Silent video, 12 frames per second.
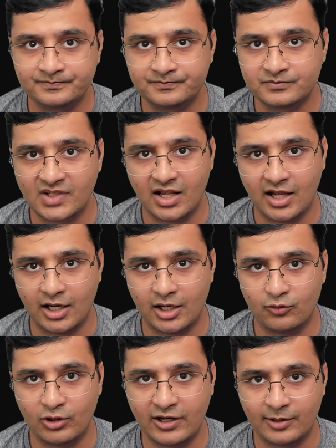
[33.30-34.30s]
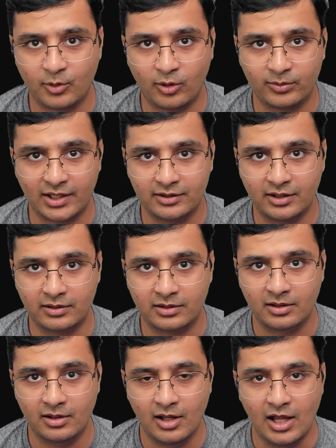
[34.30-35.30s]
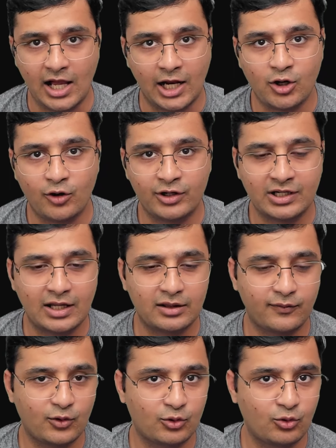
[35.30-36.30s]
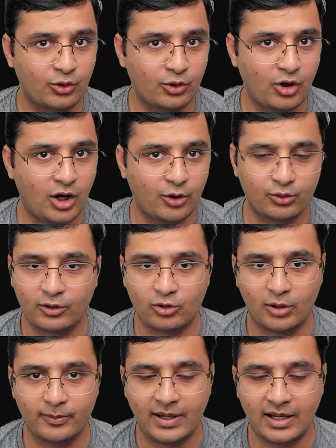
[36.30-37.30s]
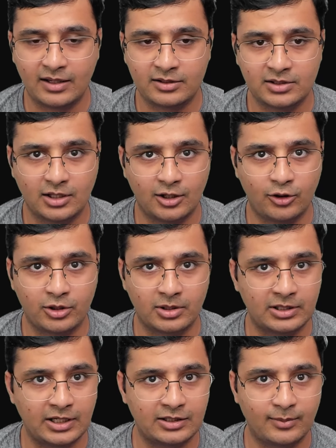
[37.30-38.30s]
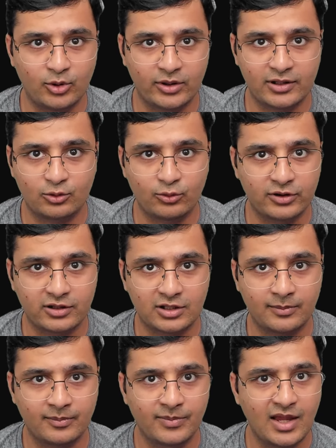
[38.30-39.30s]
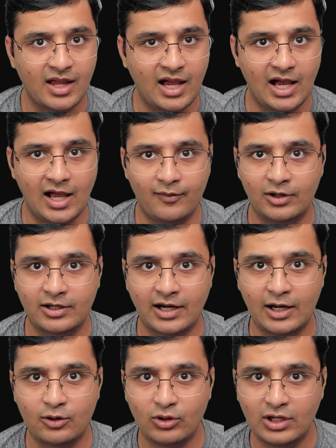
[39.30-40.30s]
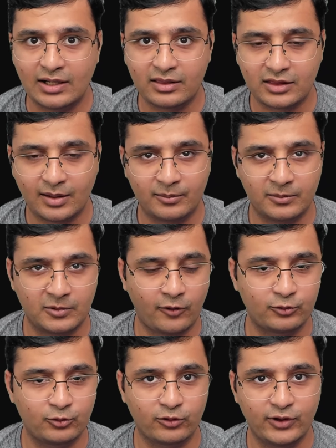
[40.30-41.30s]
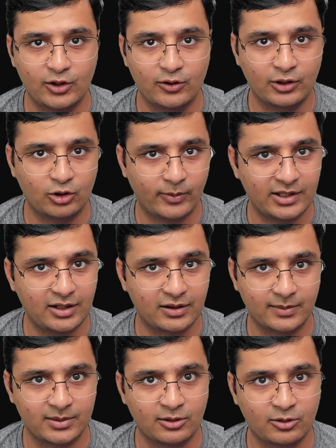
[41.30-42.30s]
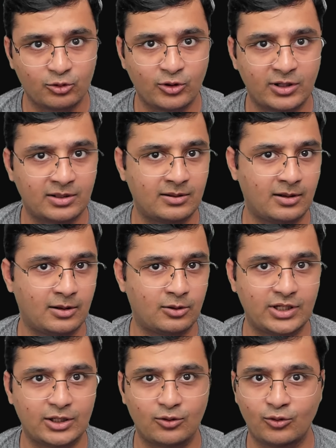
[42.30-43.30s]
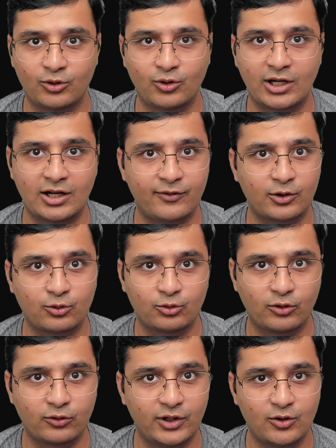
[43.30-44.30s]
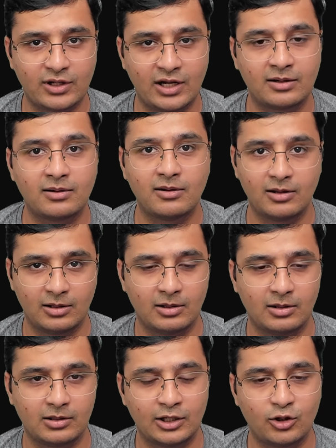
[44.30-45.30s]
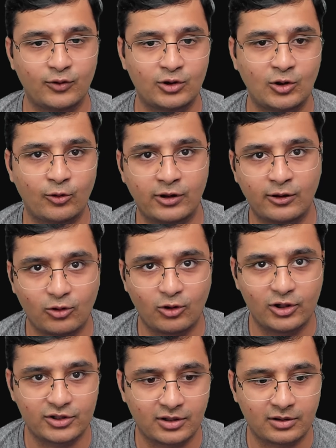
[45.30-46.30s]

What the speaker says: and you will get a prompt like this. And in case if you don't know how to install bash or that WSL2 system, I will try to link some of those videos into my description so that you can refer to those videos and continue with those installations.